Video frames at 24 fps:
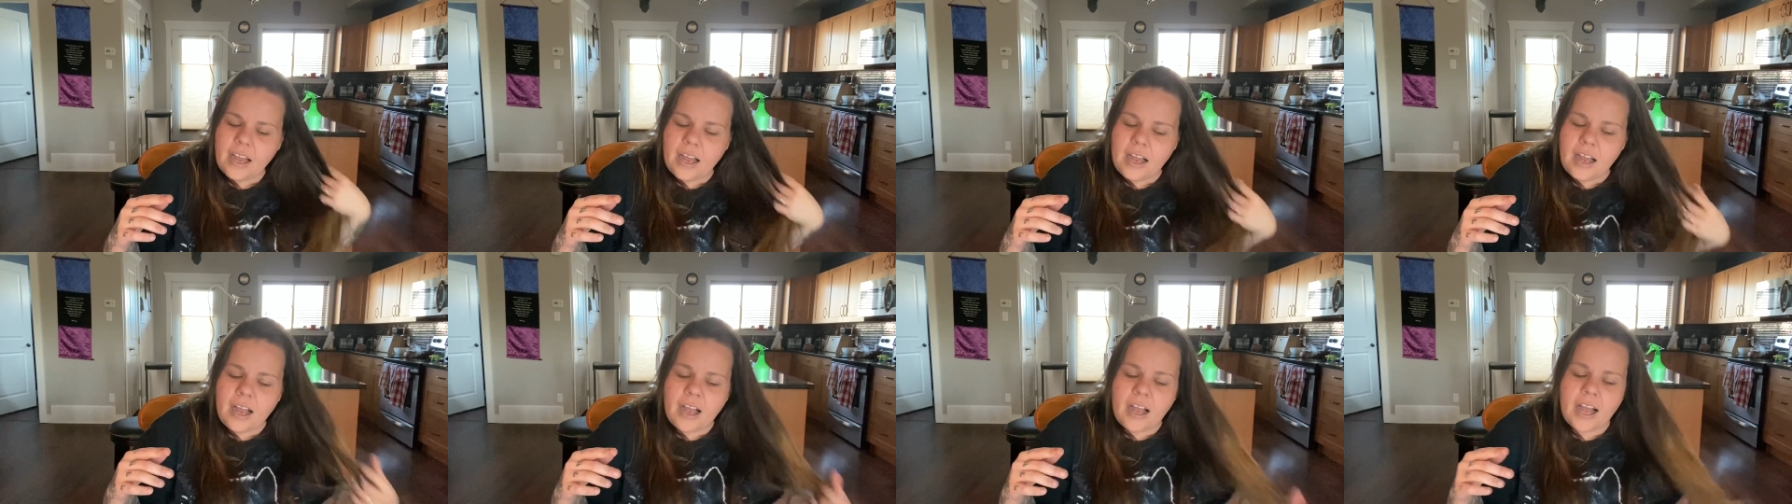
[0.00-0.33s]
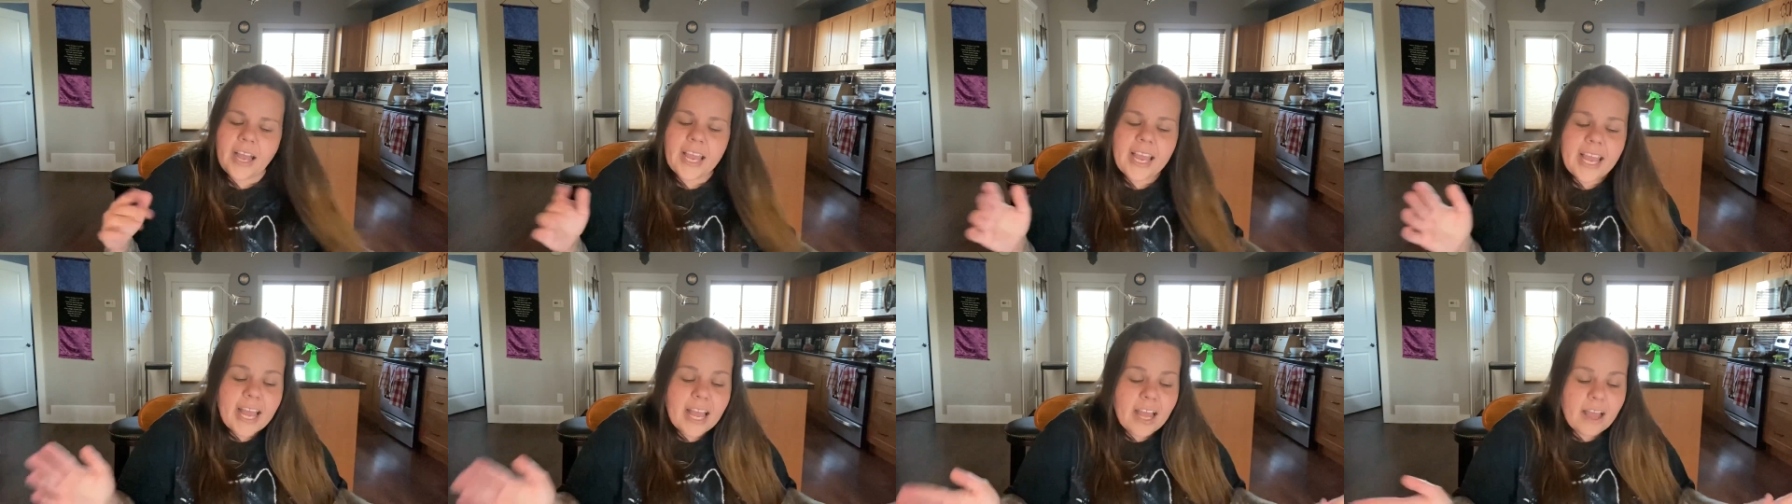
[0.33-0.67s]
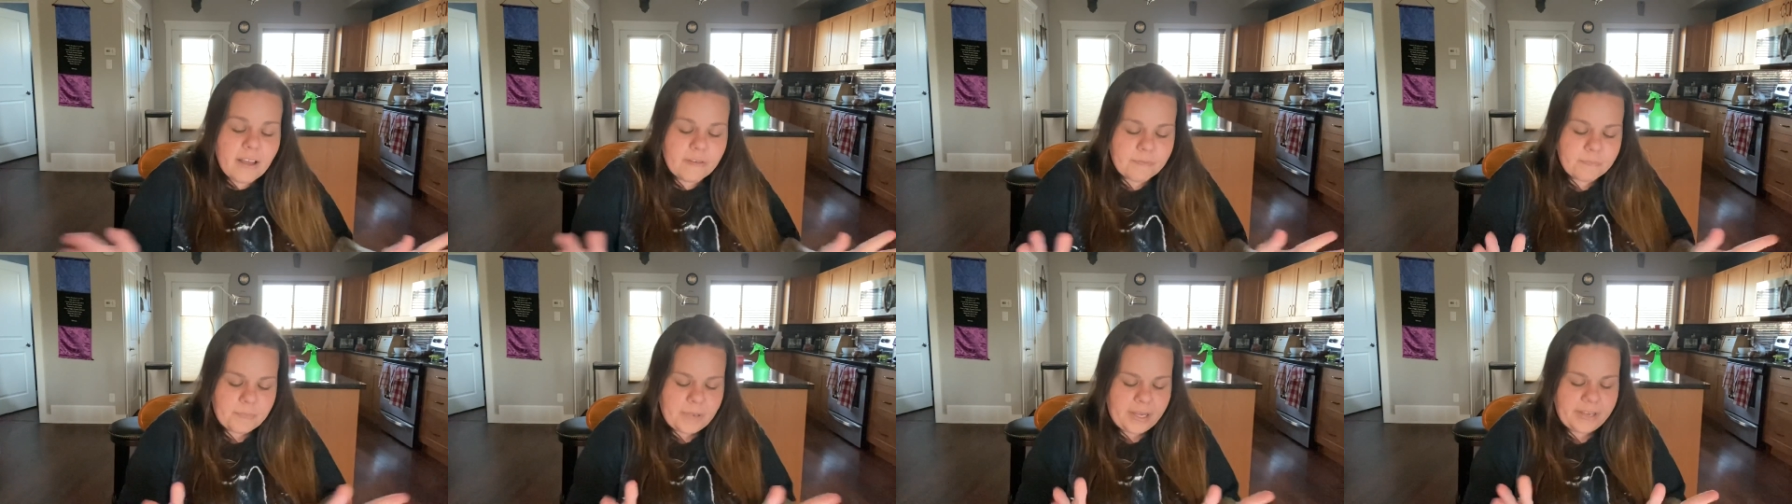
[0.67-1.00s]
I
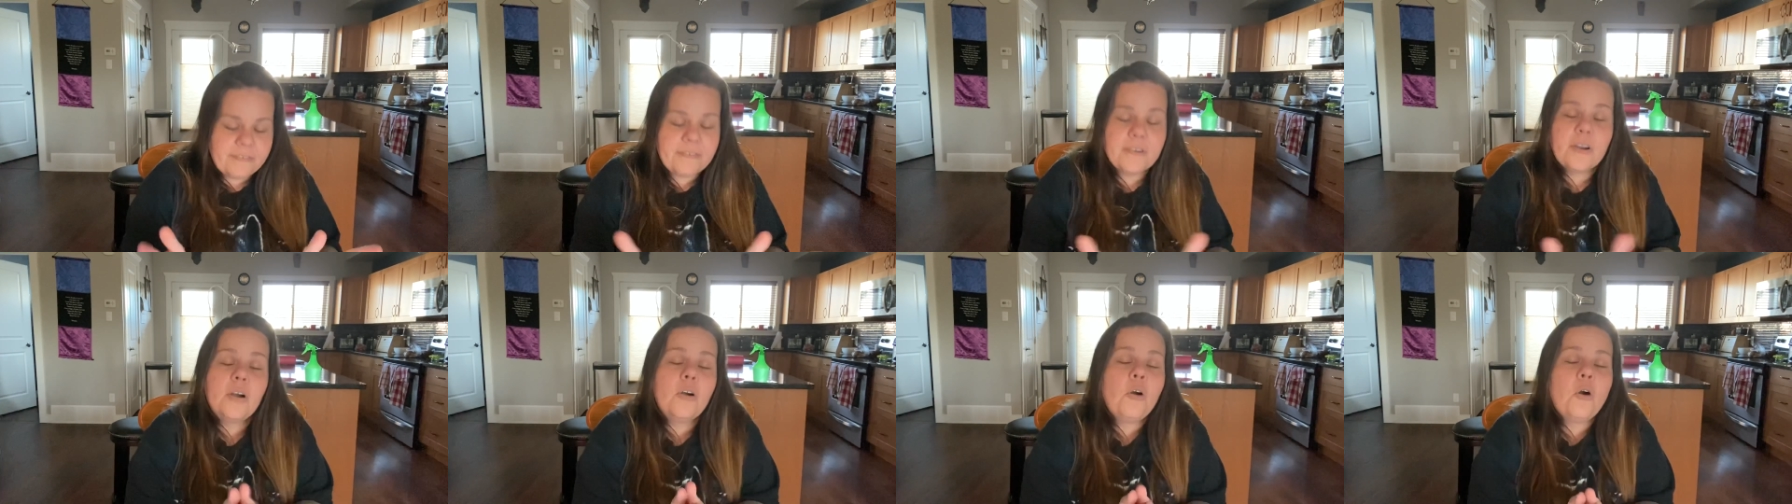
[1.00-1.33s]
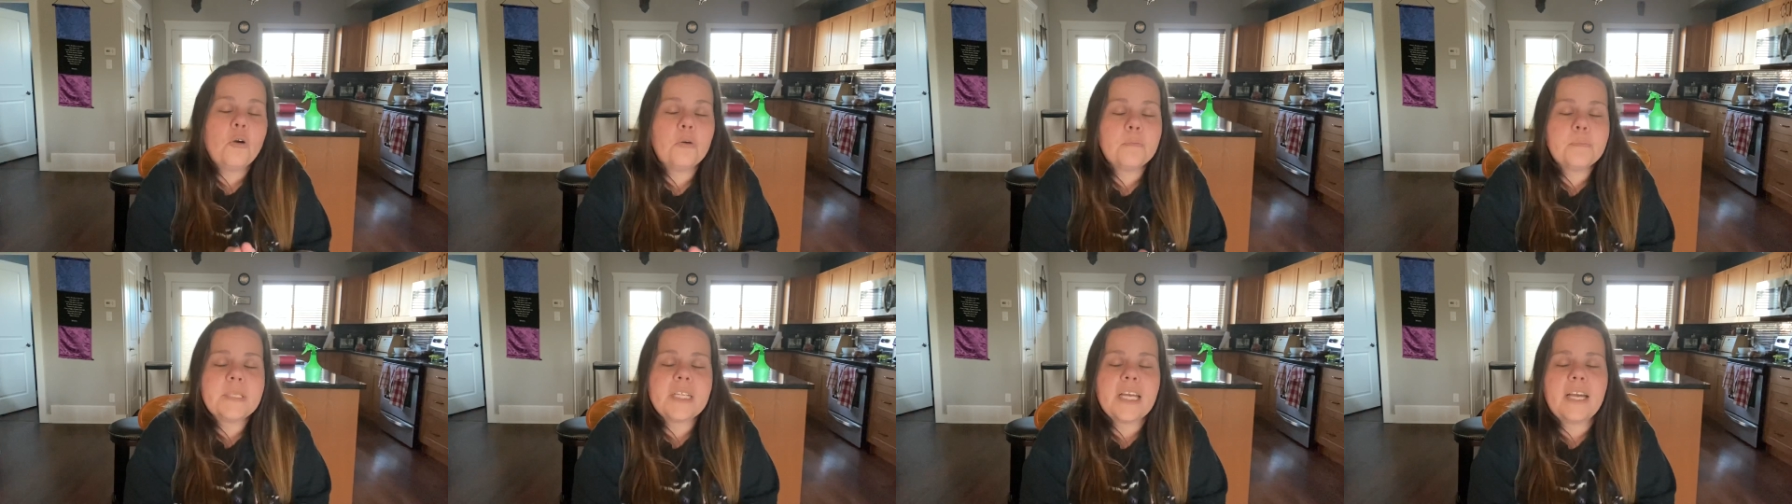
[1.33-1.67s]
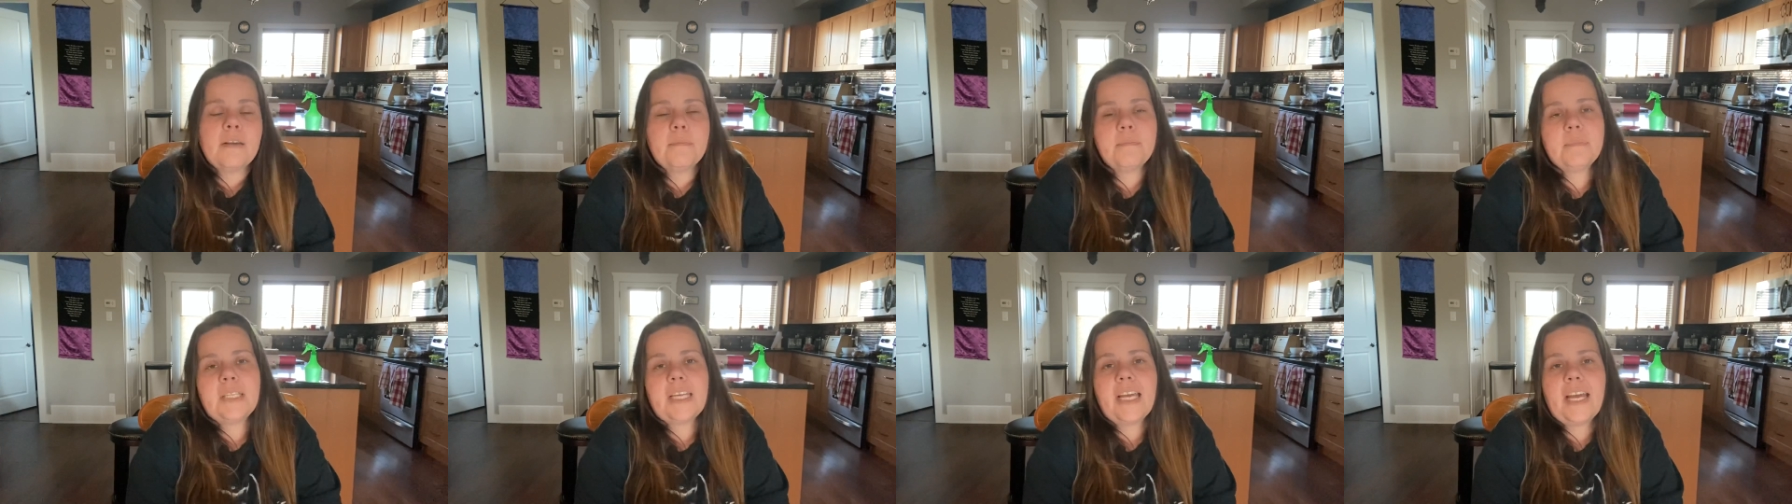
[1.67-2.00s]
have my hopes
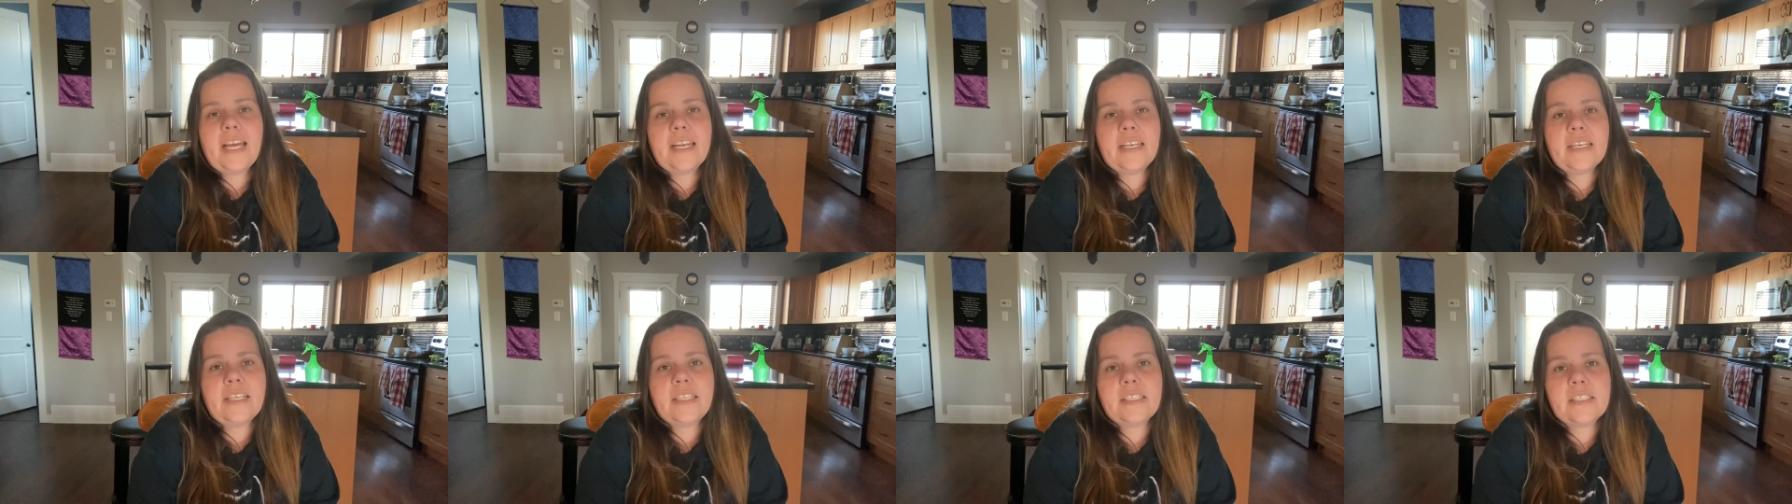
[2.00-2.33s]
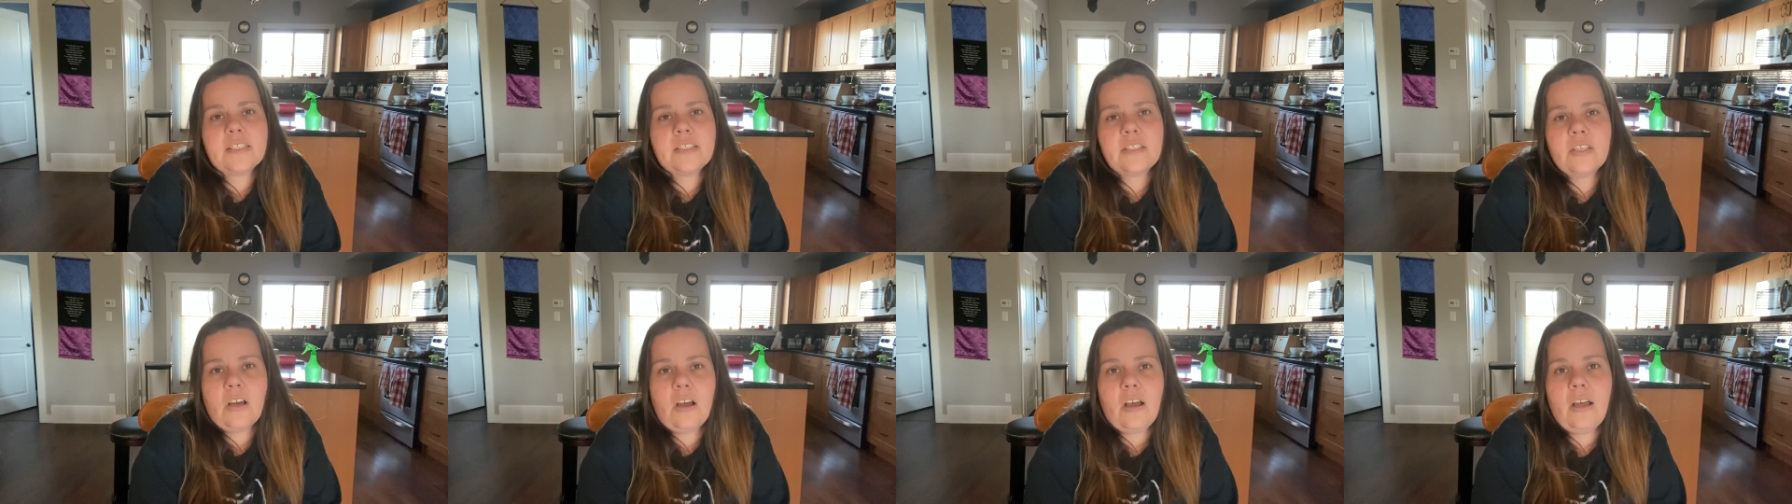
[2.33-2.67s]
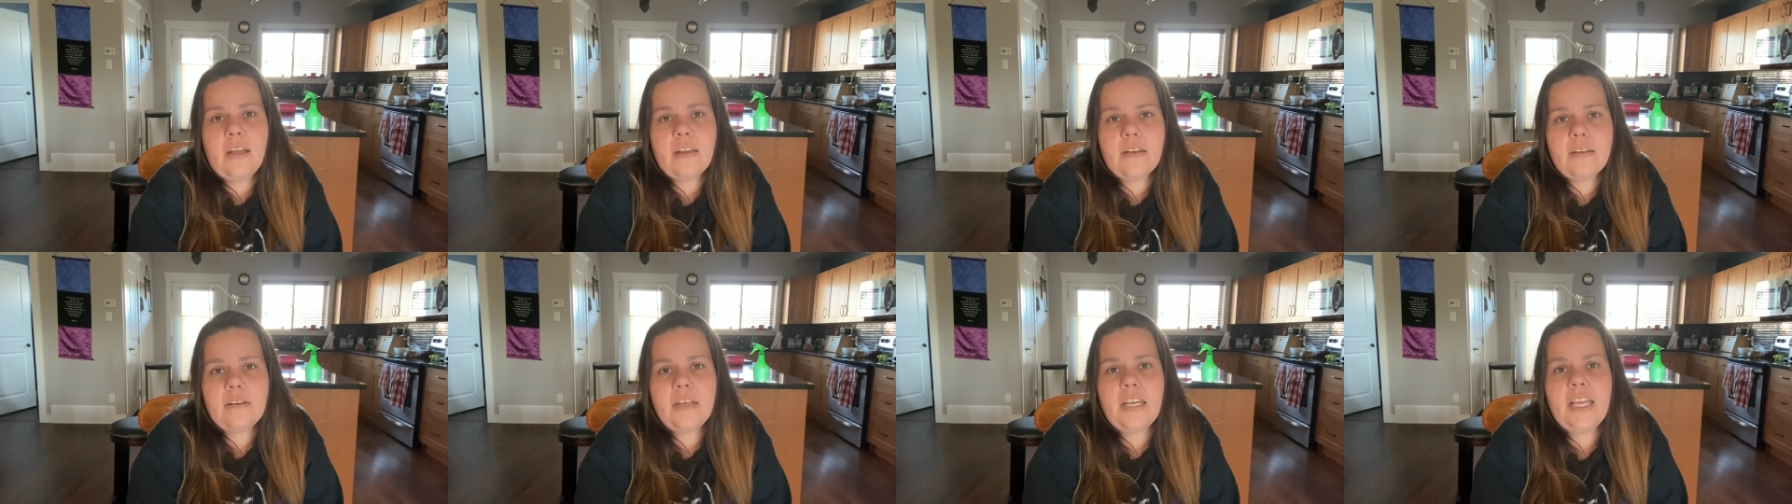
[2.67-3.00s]
up that it's
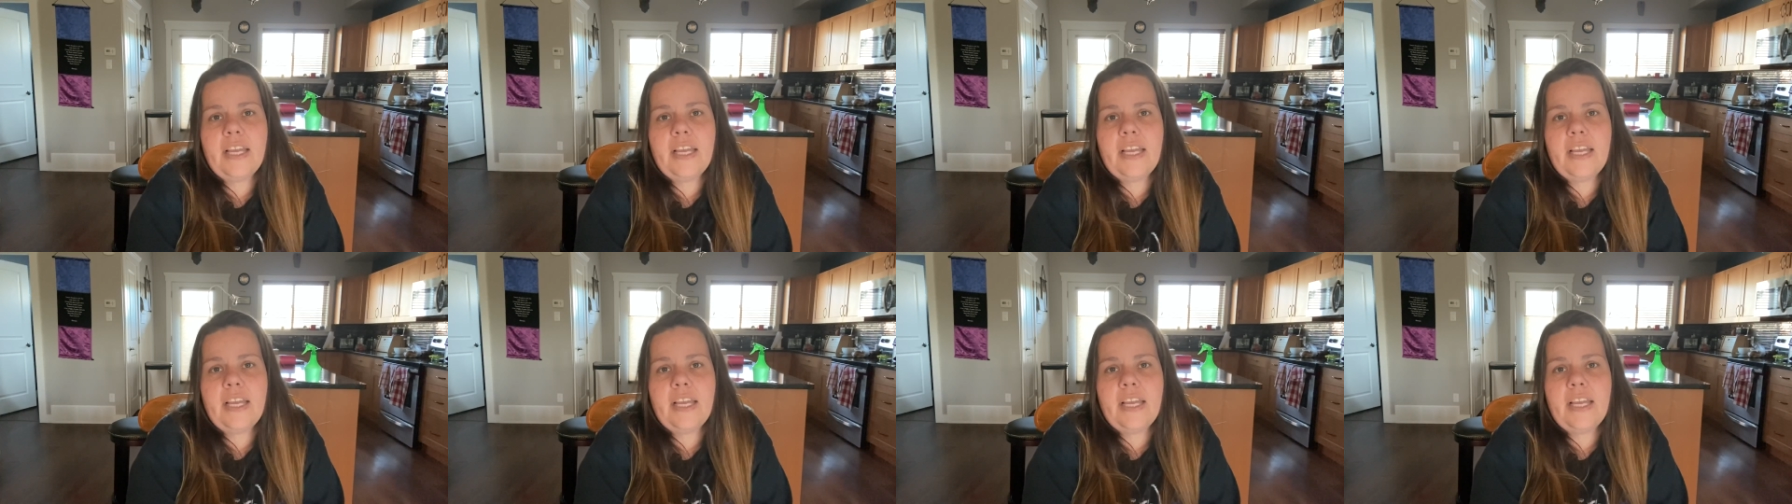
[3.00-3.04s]
not